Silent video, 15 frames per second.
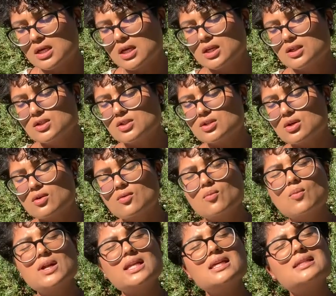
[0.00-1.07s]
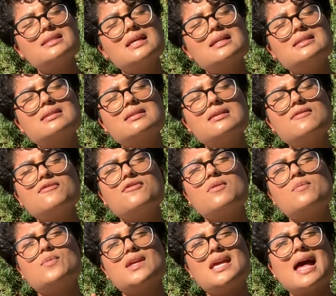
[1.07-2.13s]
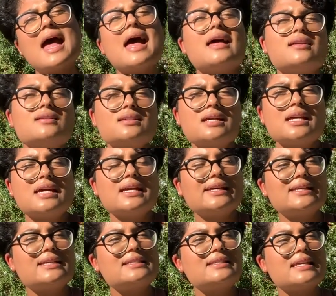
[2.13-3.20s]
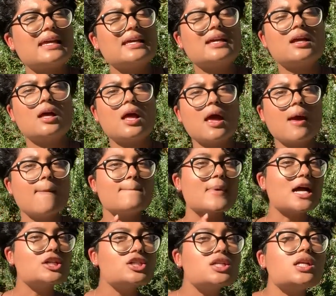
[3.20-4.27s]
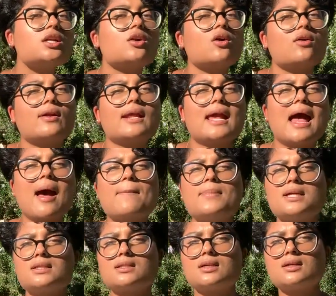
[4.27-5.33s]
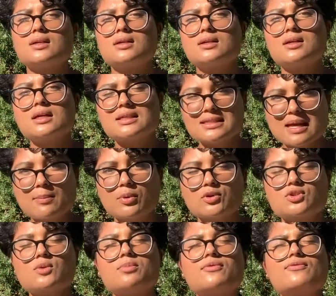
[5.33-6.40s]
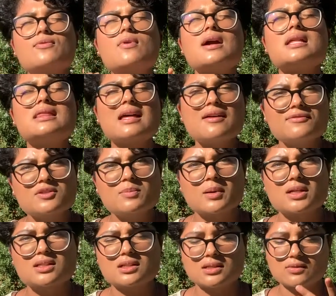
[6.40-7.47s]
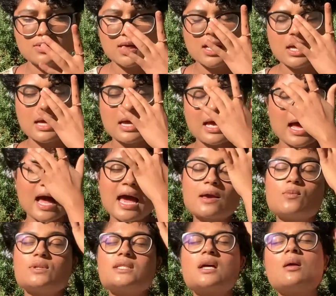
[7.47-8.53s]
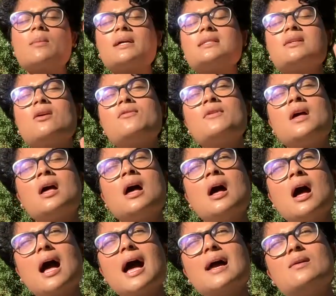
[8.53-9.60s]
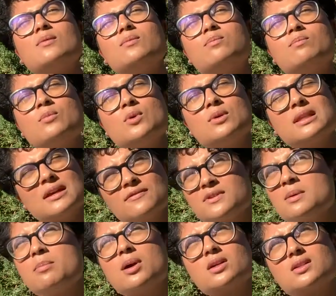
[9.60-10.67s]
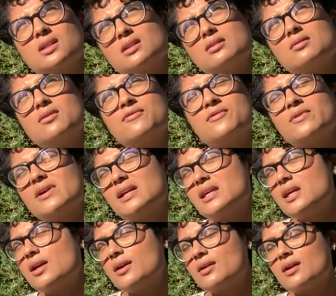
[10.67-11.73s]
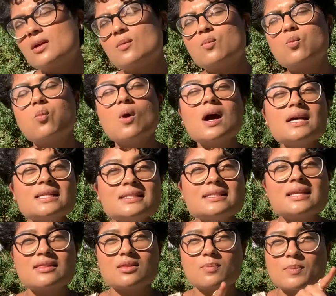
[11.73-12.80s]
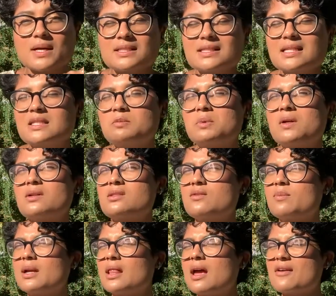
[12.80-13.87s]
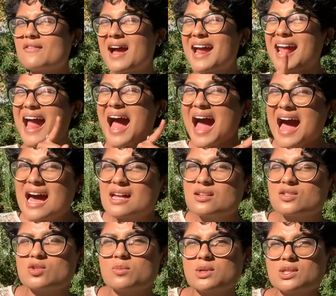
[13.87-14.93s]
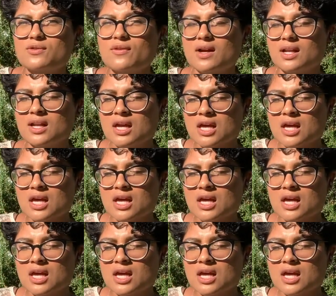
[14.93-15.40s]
so when he says live from the end, he's saying imagine it already happened. Example, so before I left to Barcelona, I would tell myself, I lived in Barcelona for a year. It was the best experience of my life. I had so much fun.